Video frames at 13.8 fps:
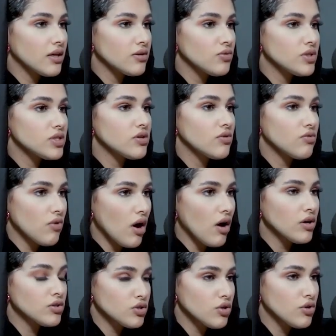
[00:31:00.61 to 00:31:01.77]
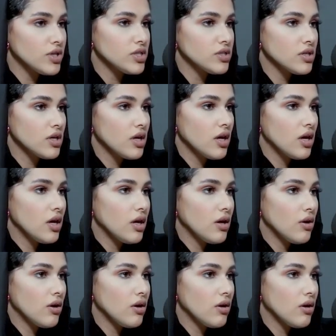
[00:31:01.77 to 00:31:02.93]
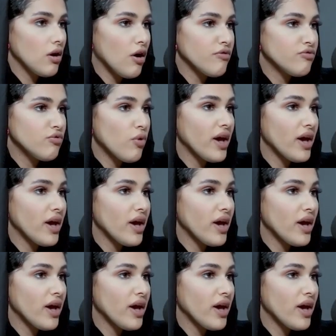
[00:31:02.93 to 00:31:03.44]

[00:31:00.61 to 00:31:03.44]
It was a wrong choice of